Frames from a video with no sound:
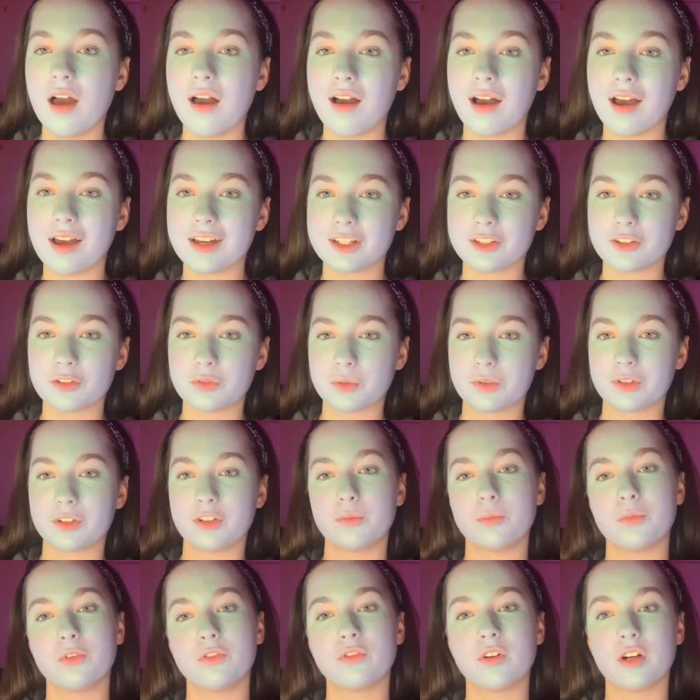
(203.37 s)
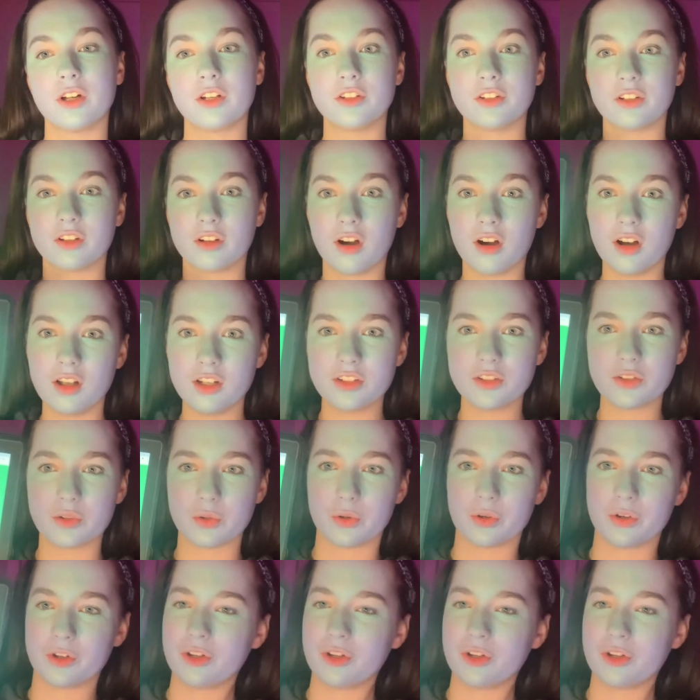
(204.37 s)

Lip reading: I guess we're gonna move on to contour.